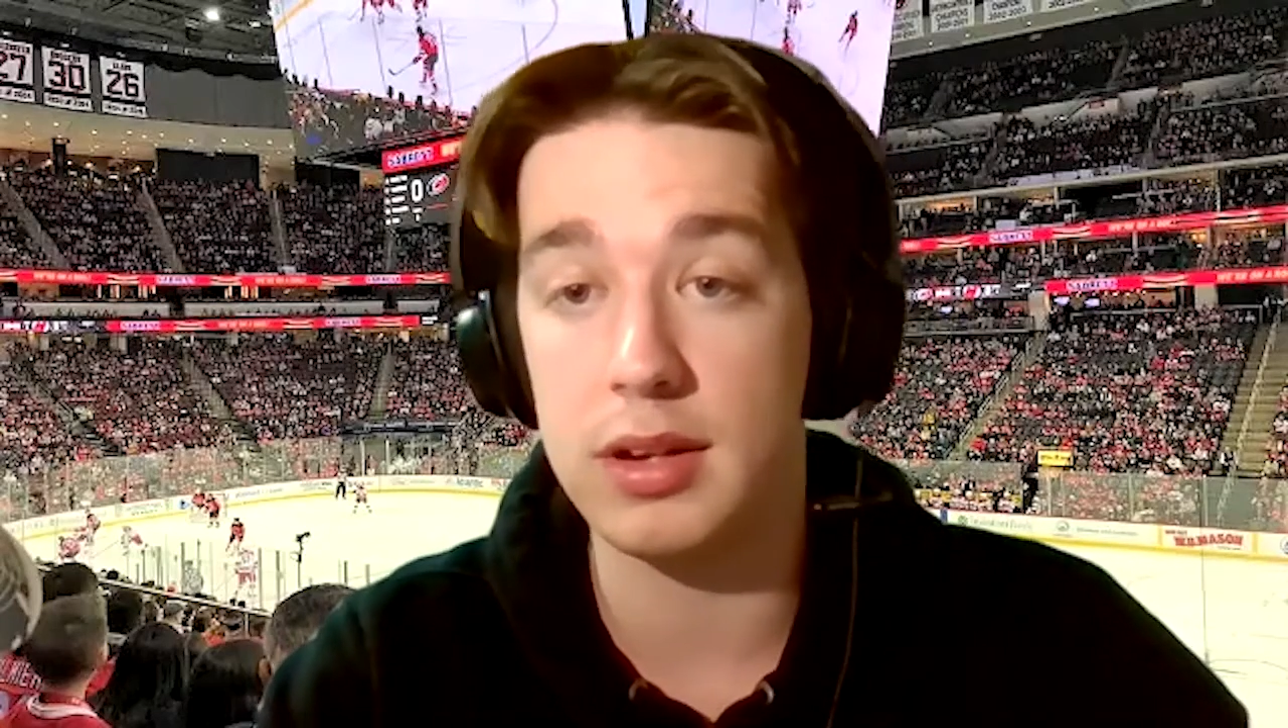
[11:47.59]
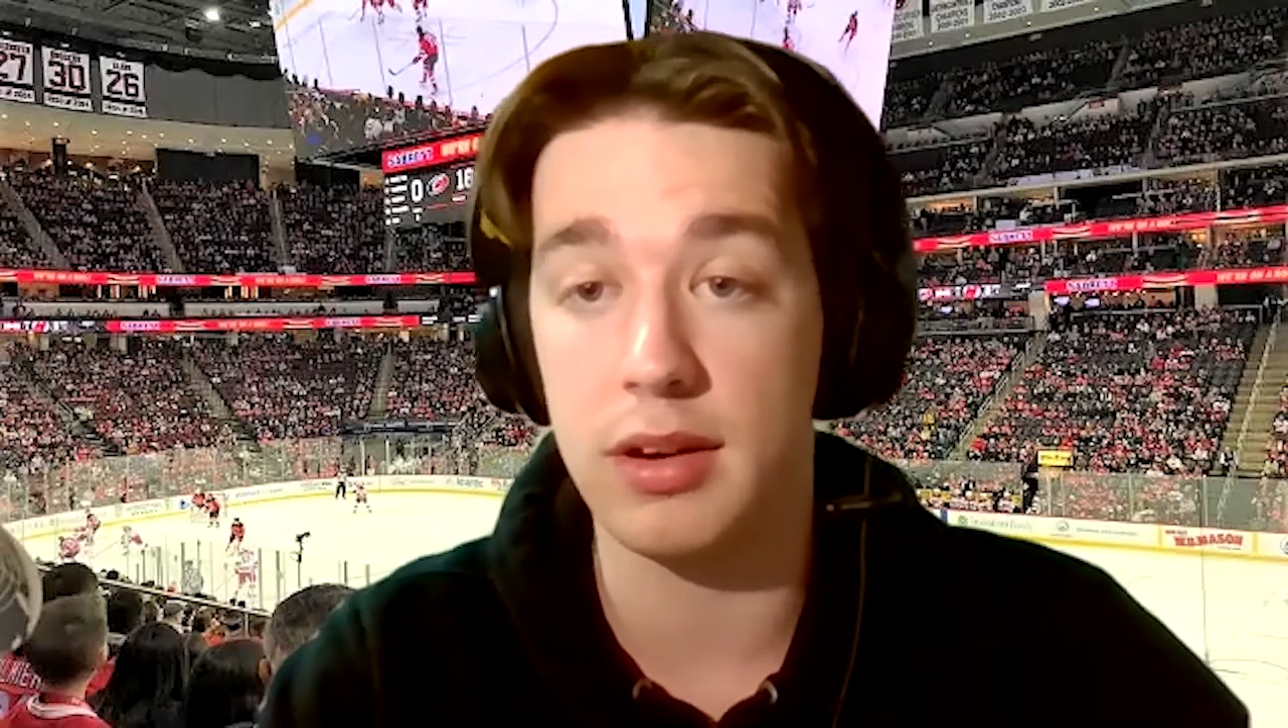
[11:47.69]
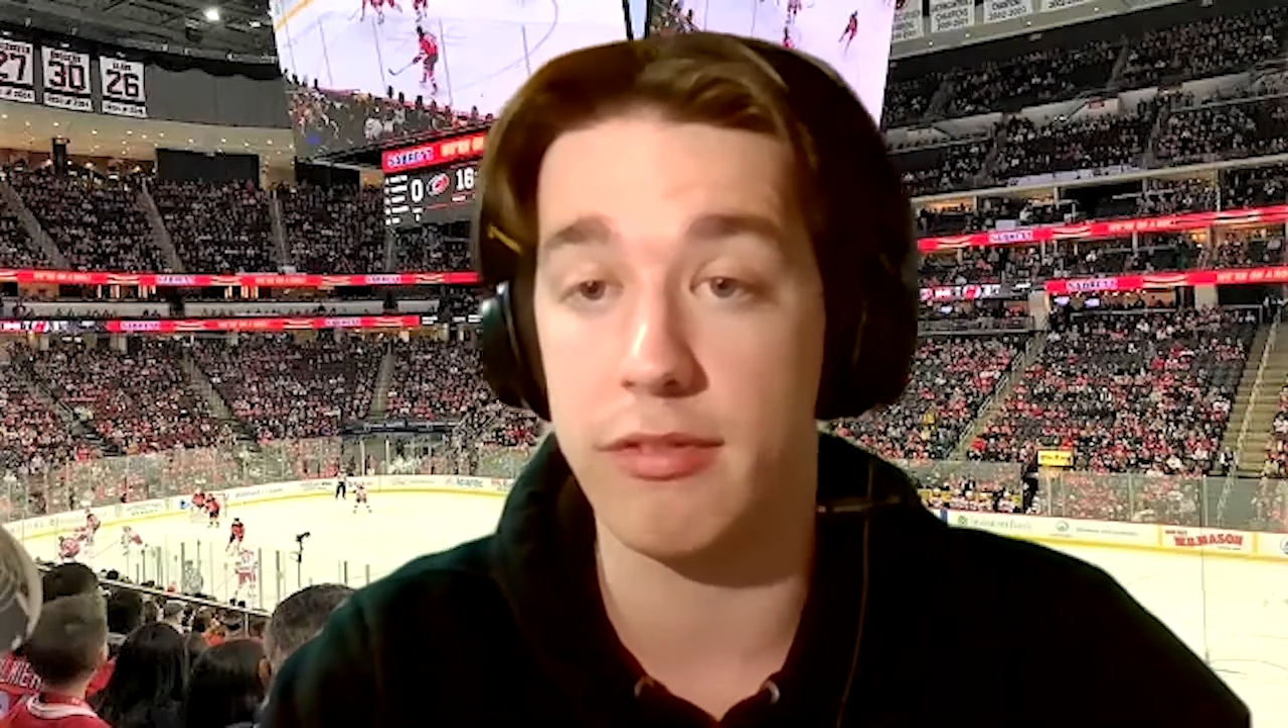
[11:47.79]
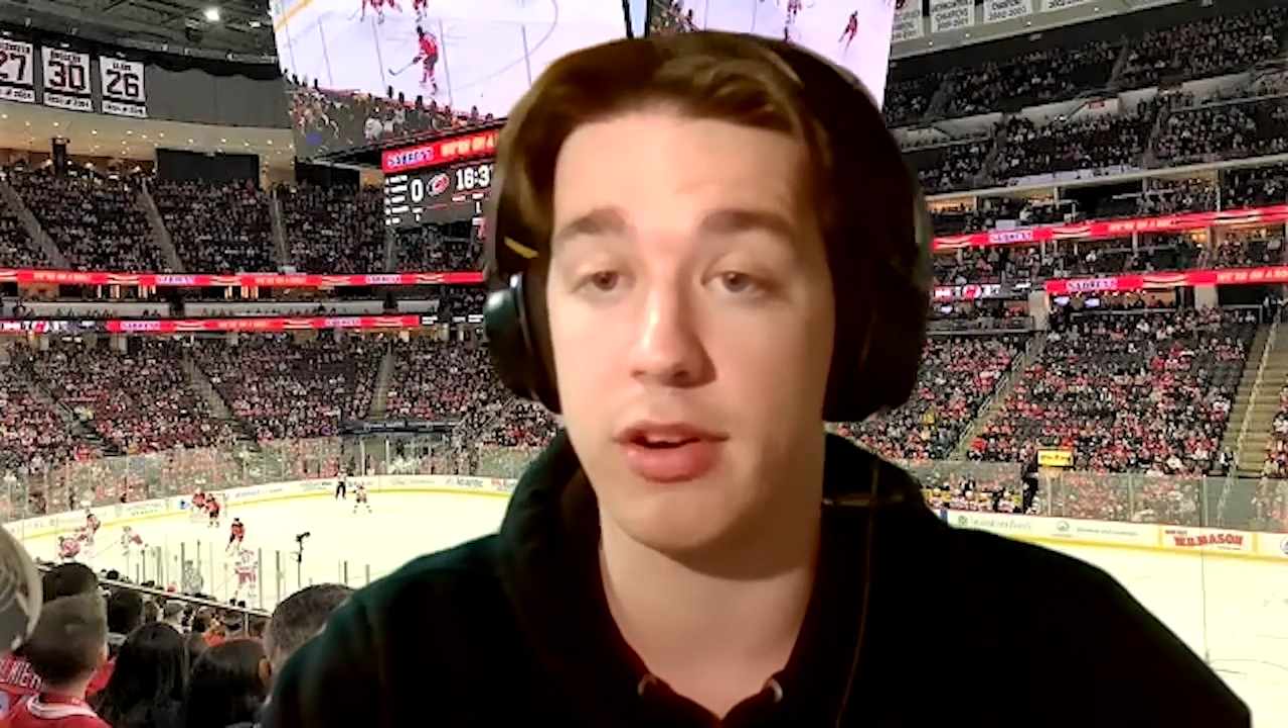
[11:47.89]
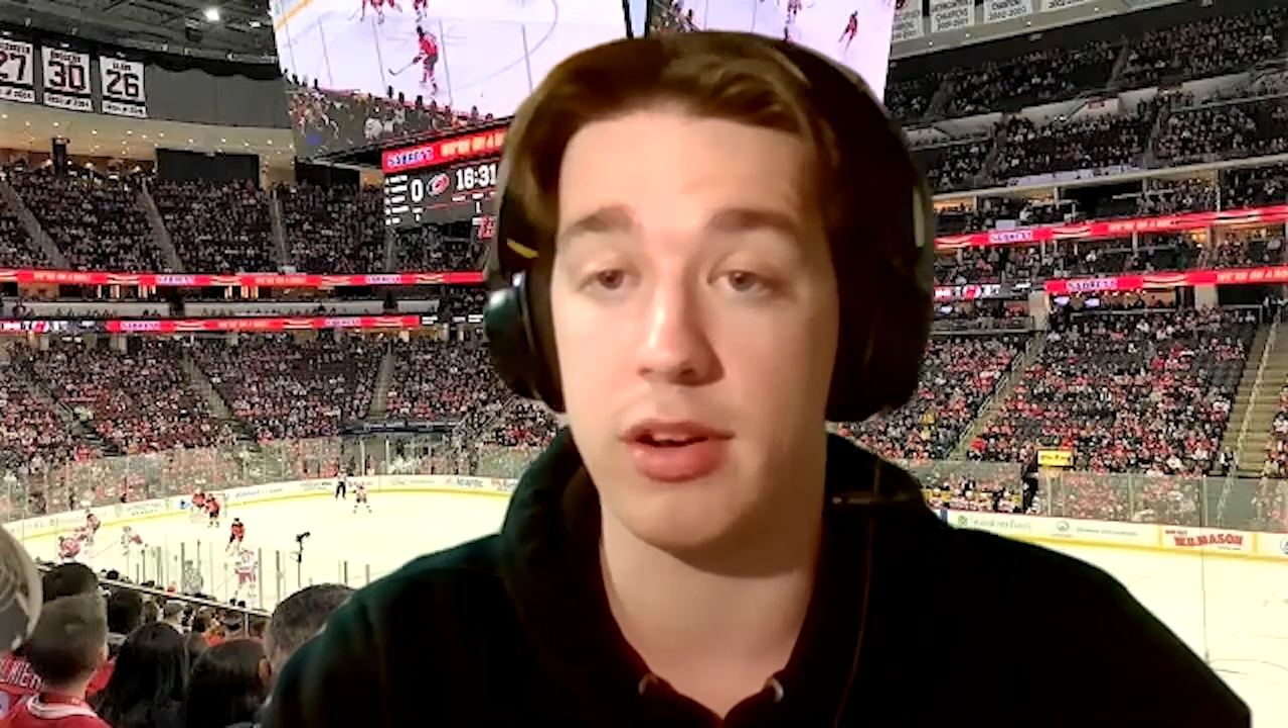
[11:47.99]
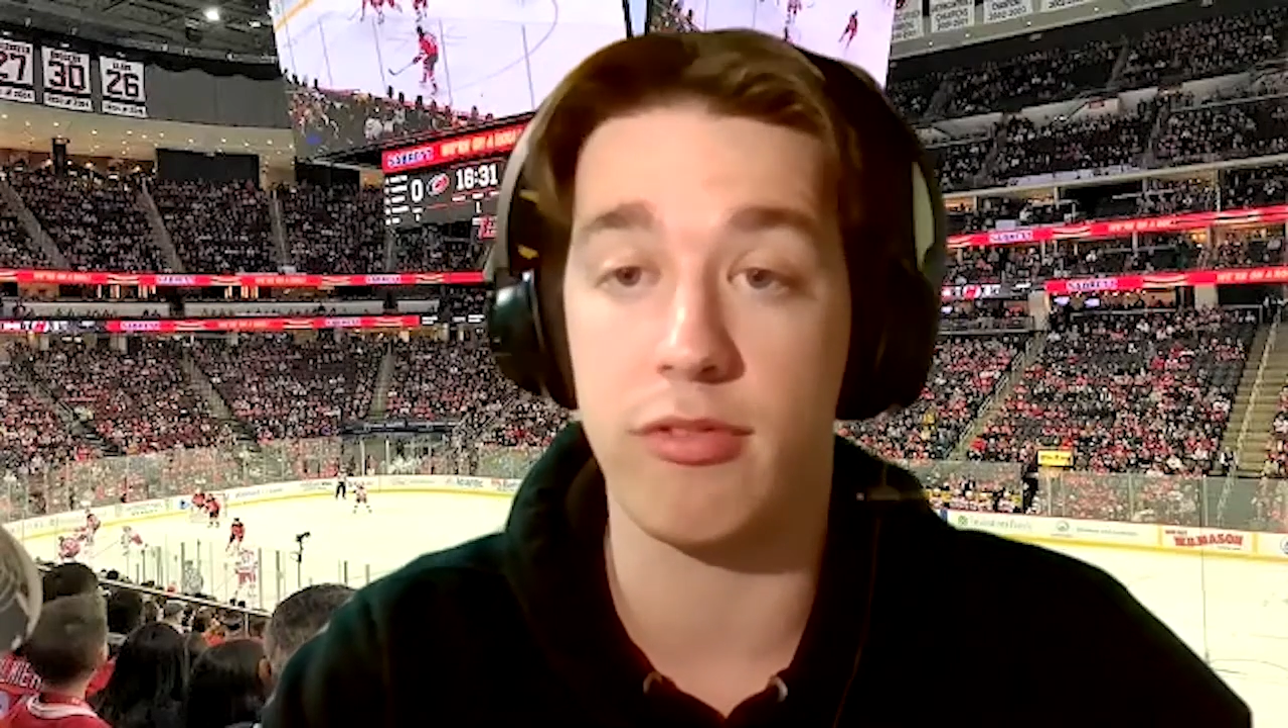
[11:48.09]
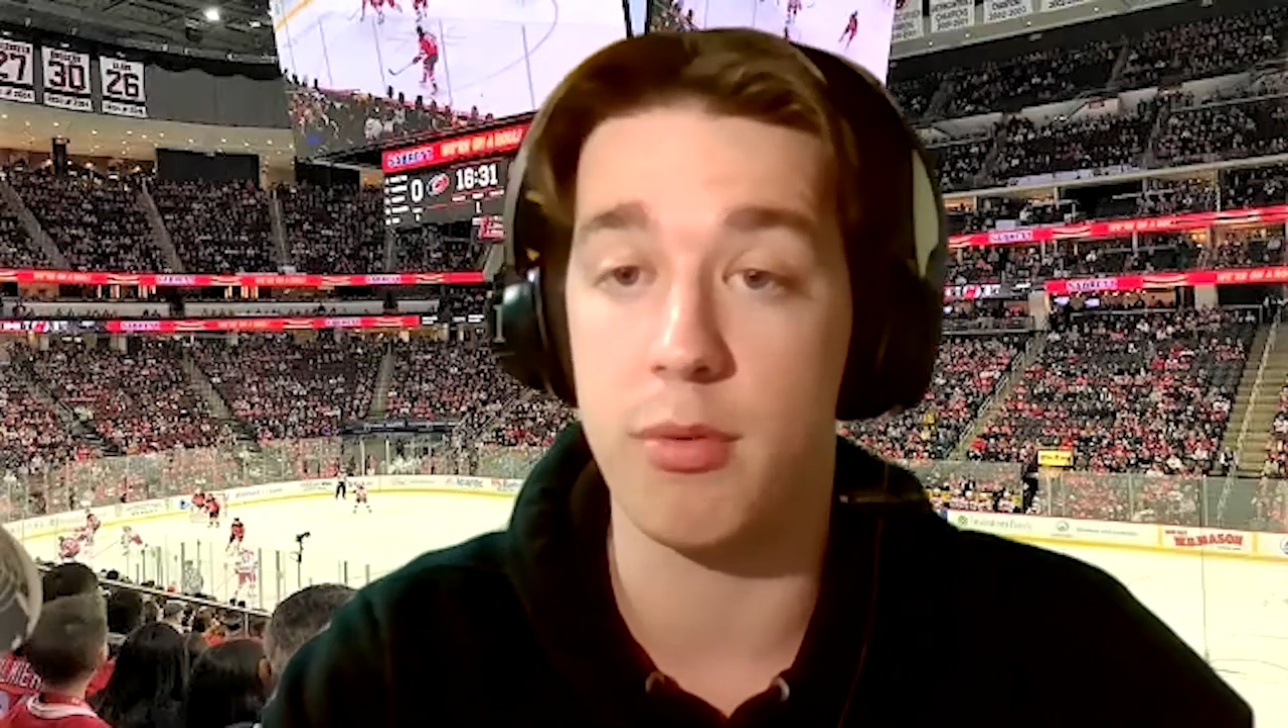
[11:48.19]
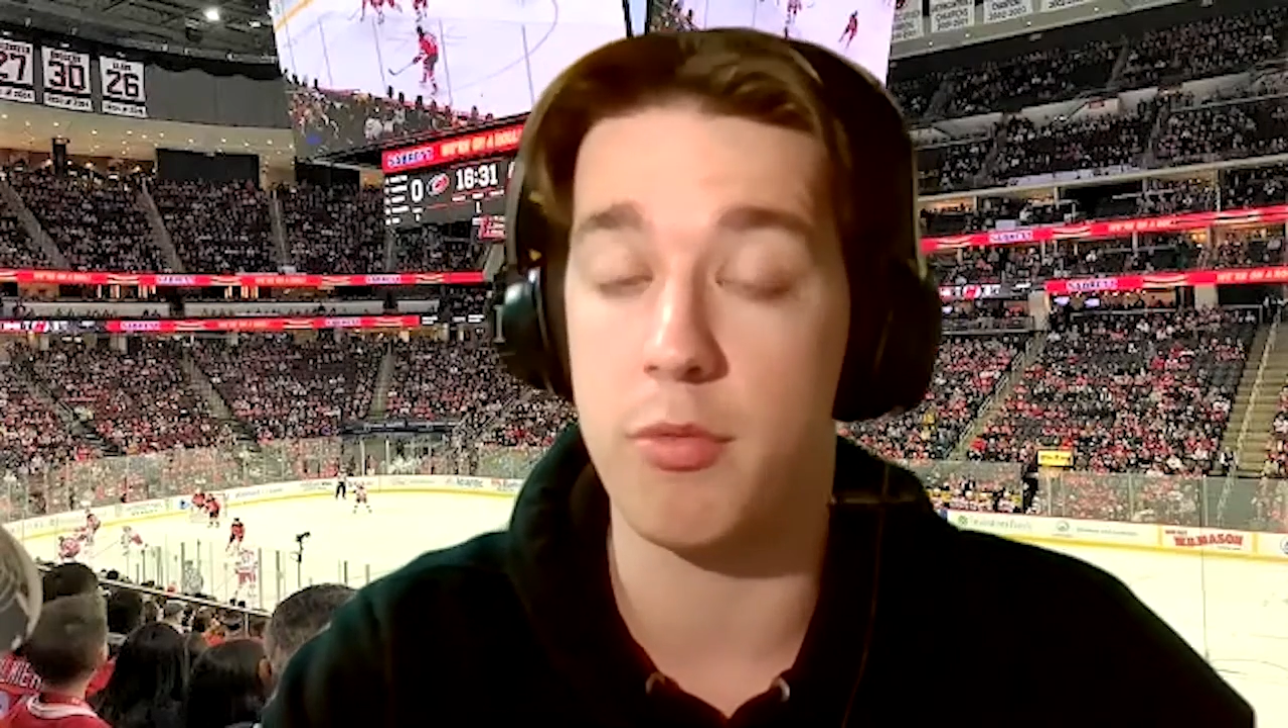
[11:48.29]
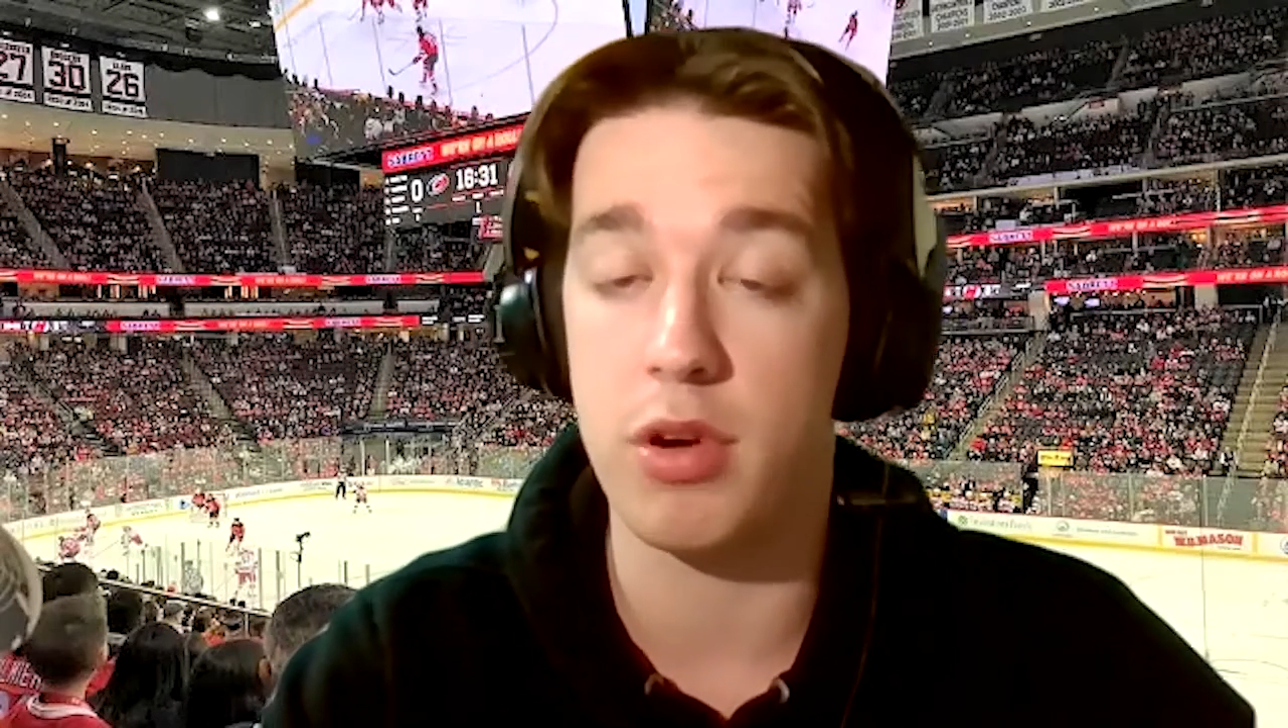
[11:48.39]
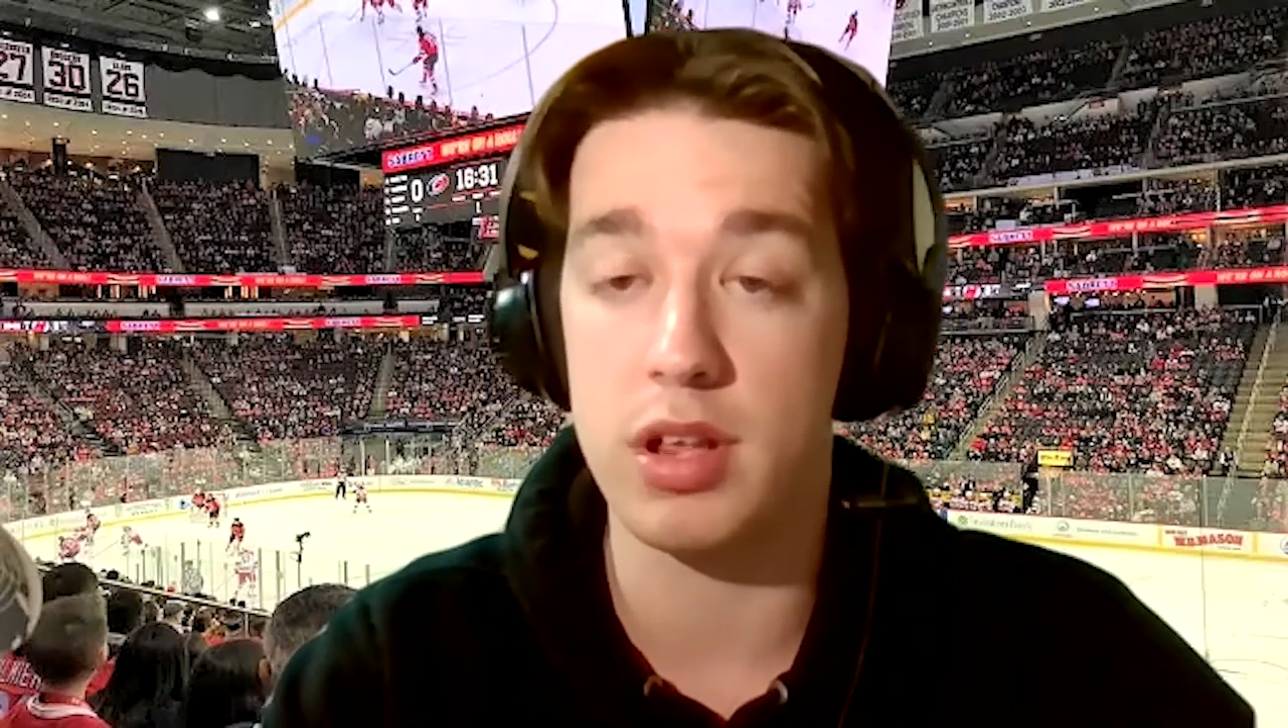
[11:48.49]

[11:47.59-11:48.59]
different from what